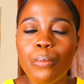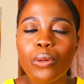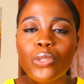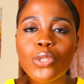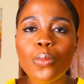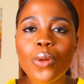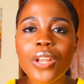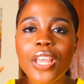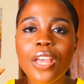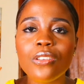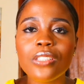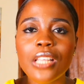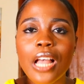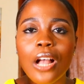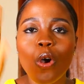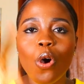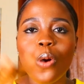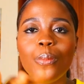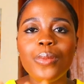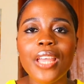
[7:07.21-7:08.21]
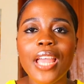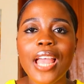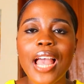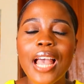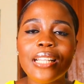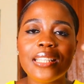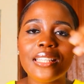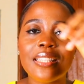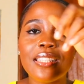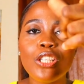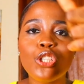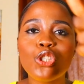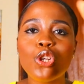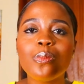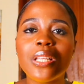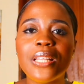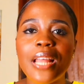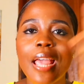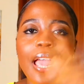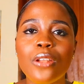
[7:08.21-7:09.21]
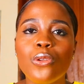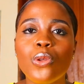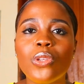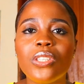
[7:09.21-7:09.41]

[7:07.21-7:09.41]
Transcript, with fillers: but somebody else can come there and see something that you're